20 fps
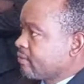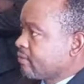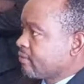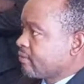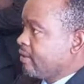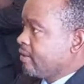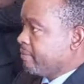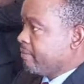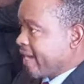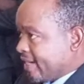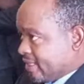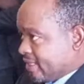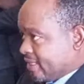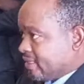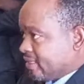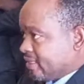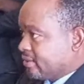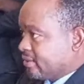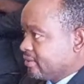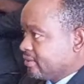But
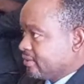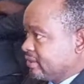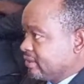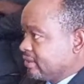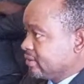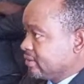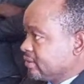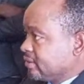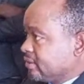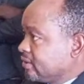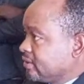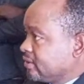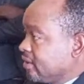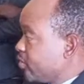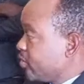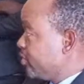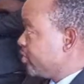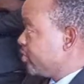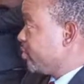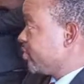the good
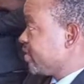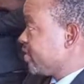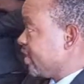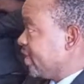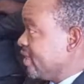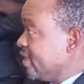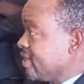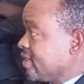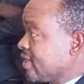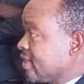news is